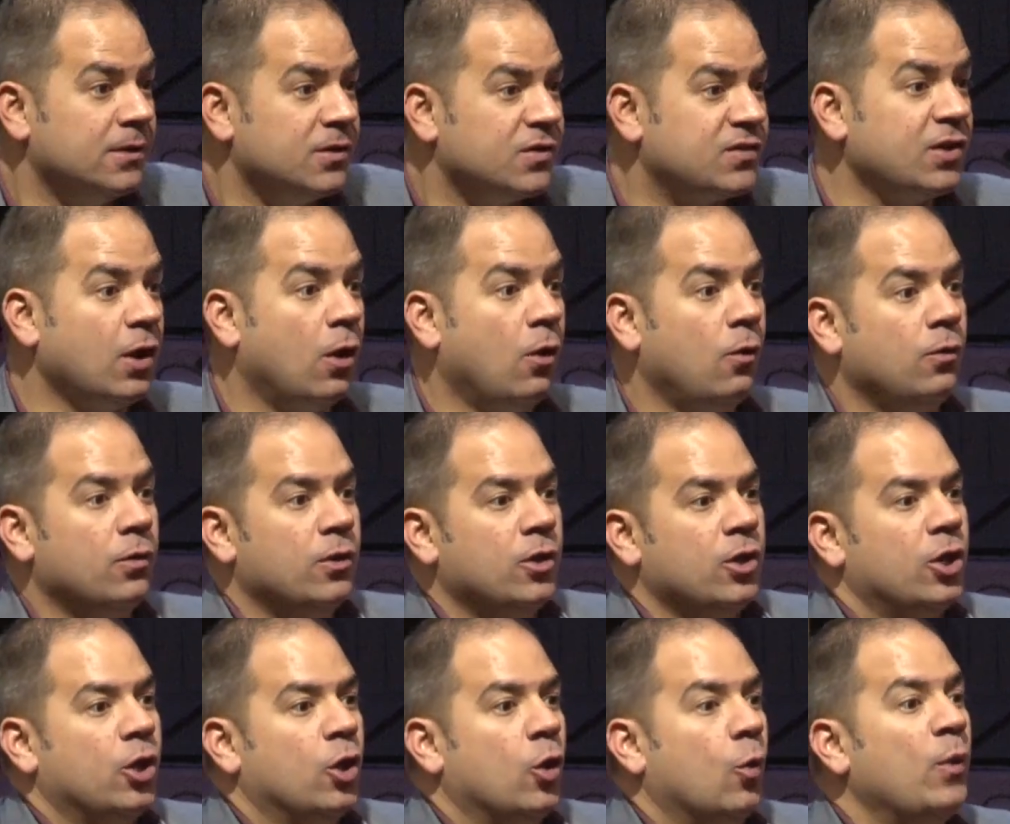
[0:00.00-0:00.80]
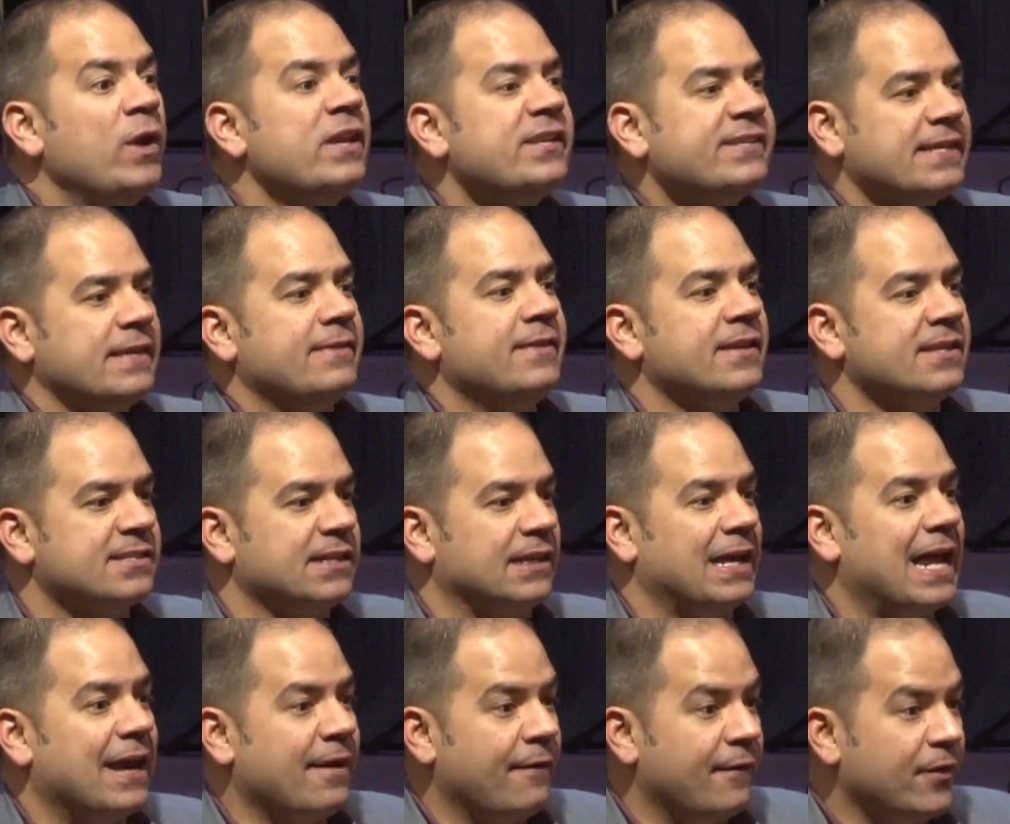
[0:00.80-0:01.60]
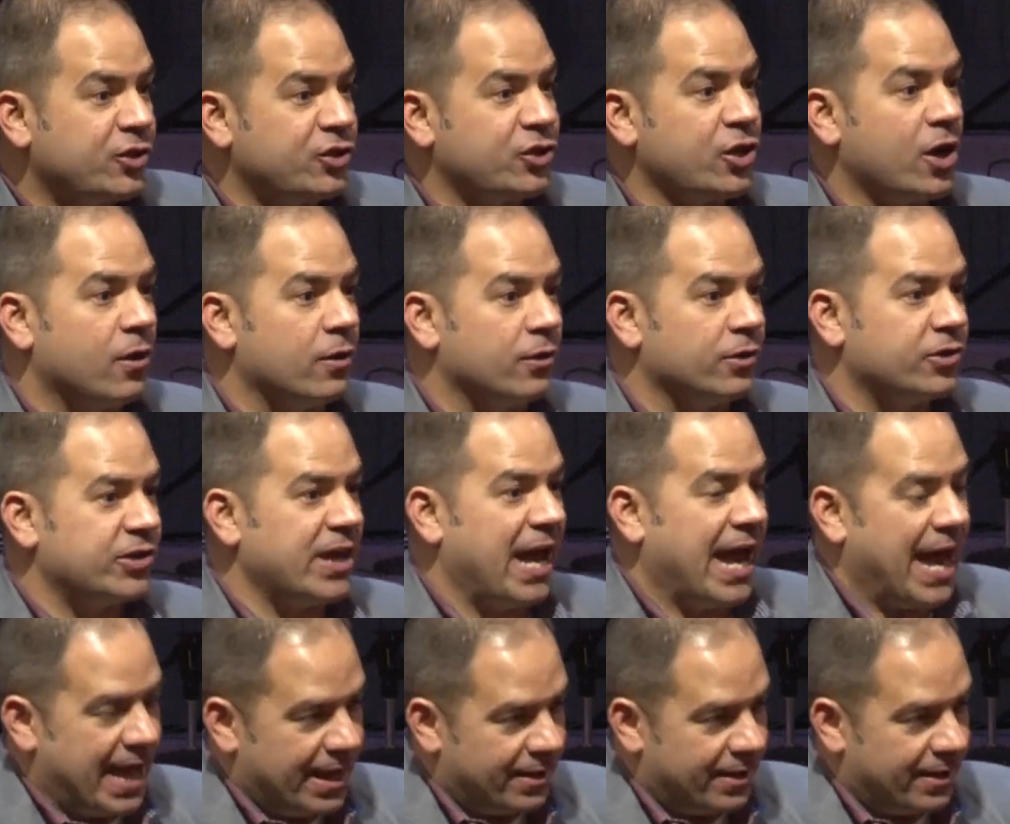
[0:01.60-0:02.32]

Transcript: So we see this a lot in the church.